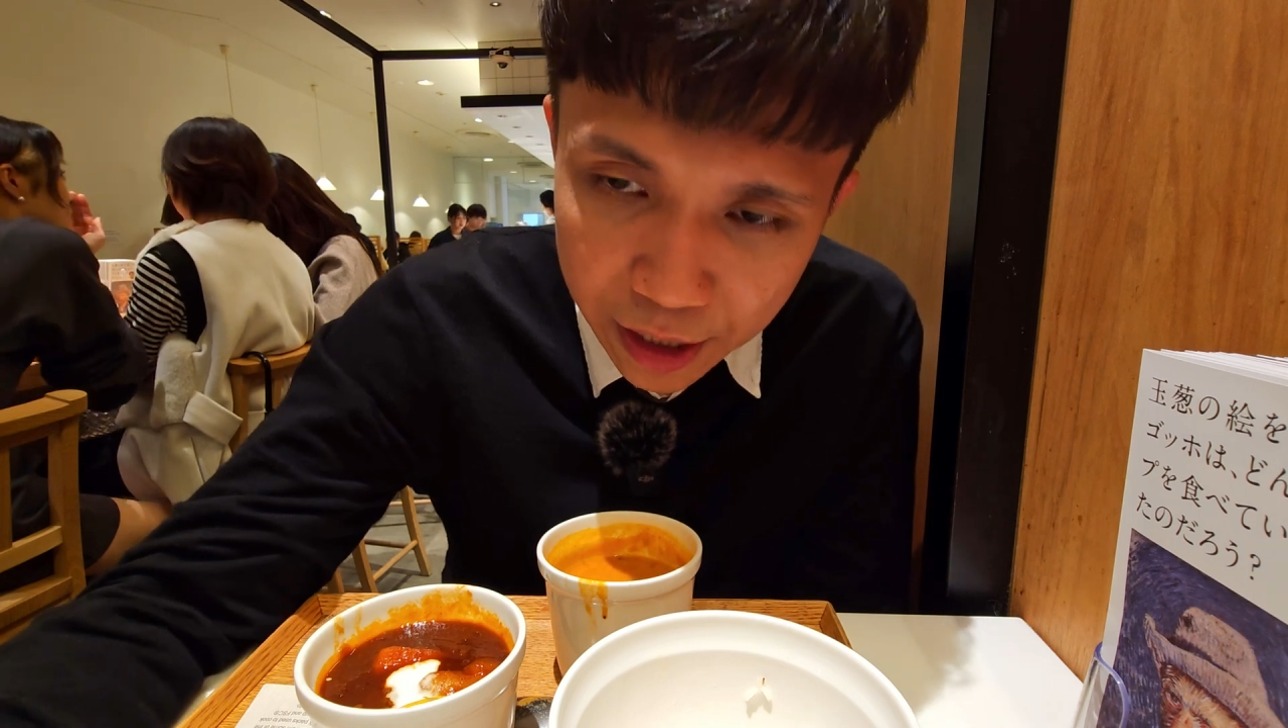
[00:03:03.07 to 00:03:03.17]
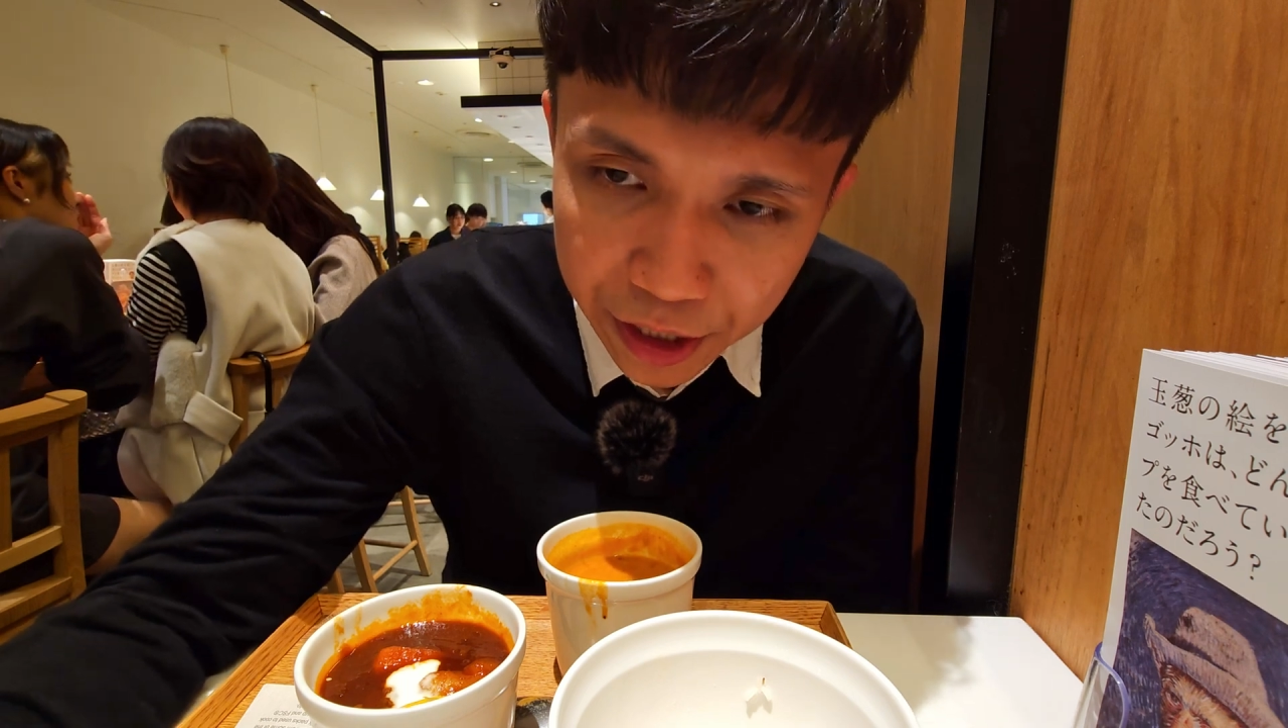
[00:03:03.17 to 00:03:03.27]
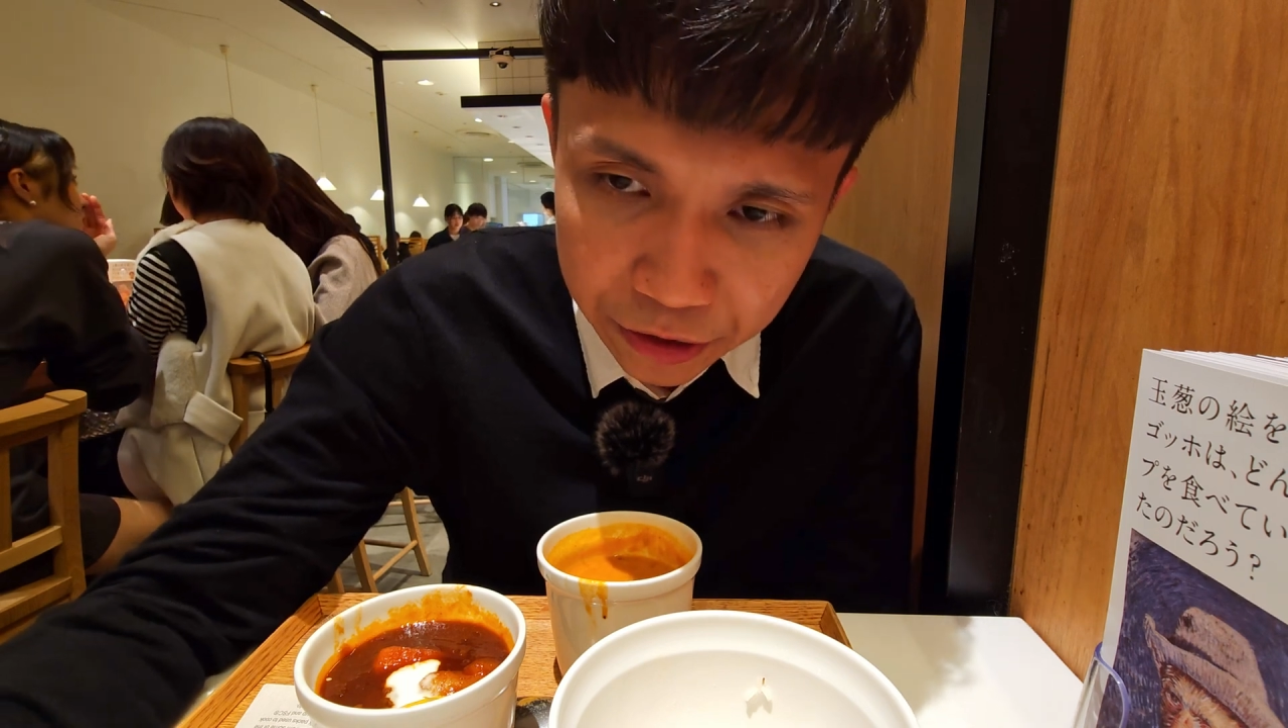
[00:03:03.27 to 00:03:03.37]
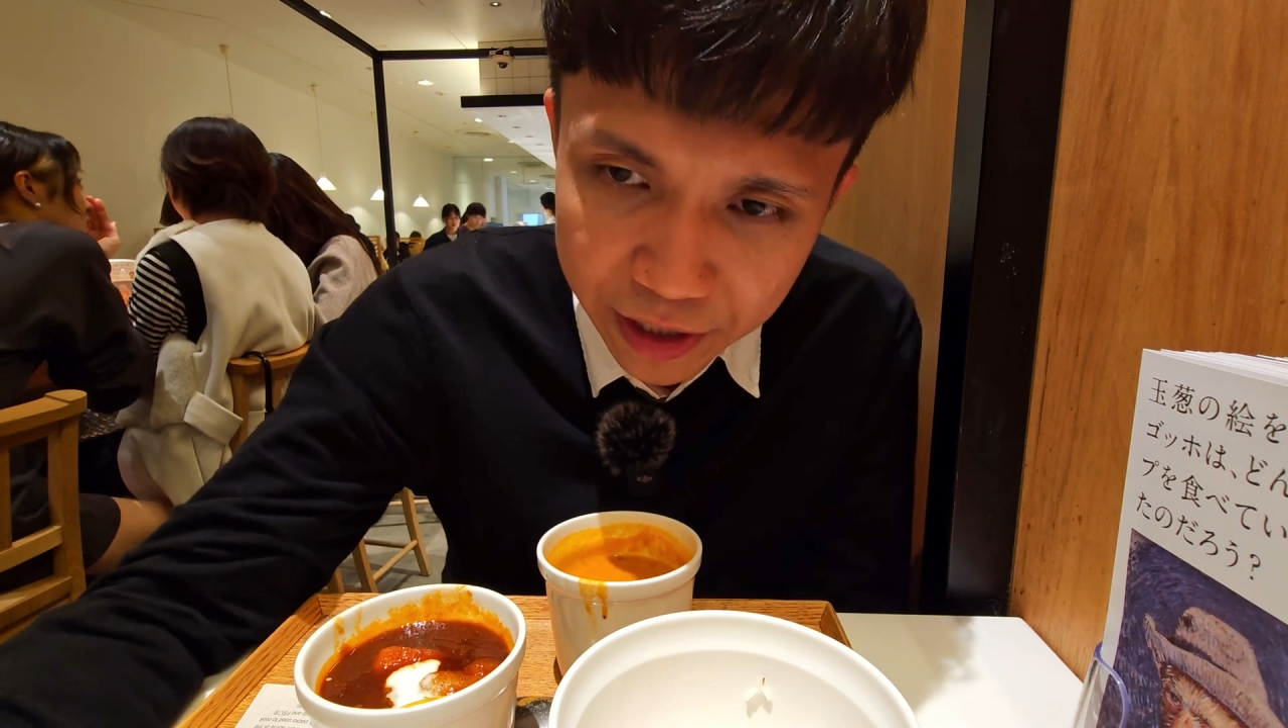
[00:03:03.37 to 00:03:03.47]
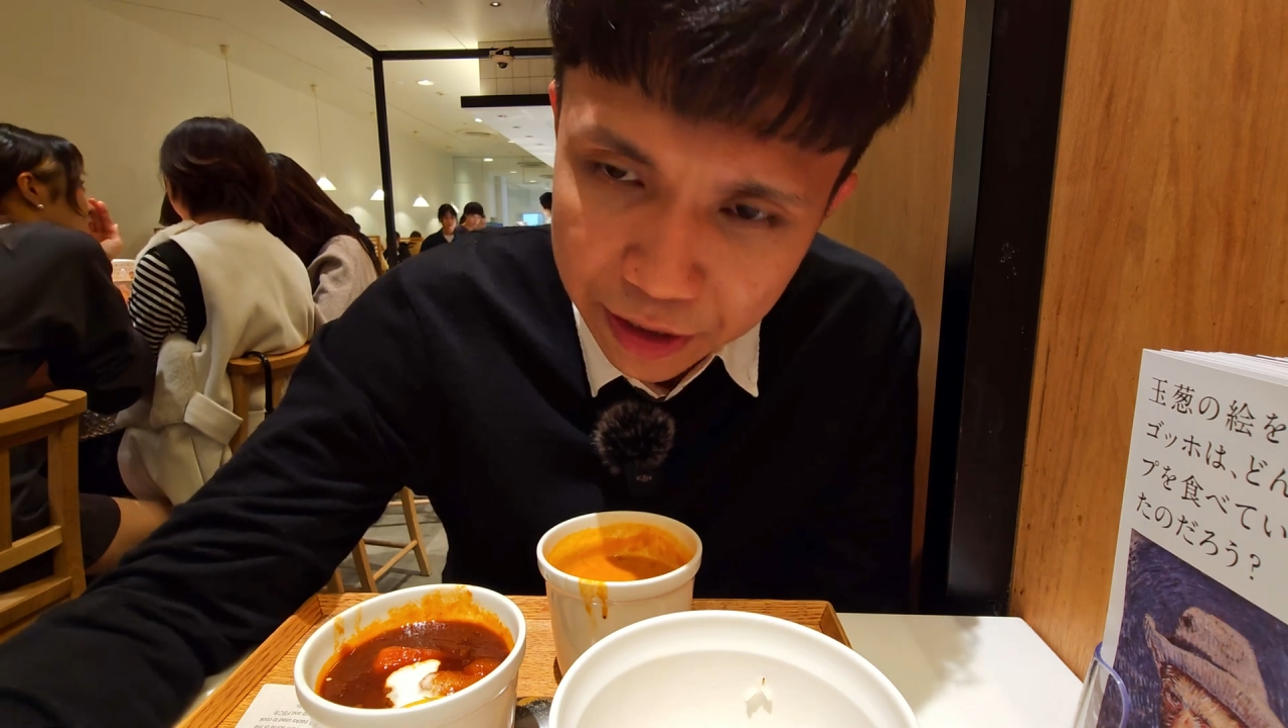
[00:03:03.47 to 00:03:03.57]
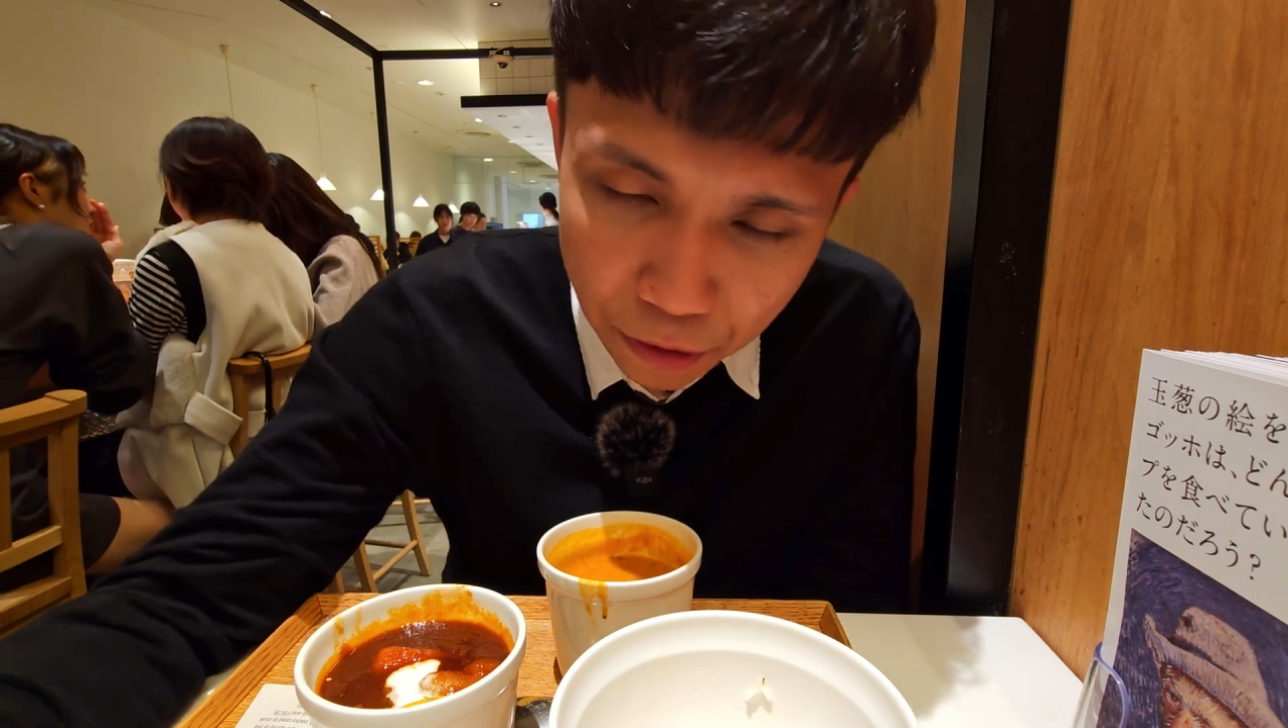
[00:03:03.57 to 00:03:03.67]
and the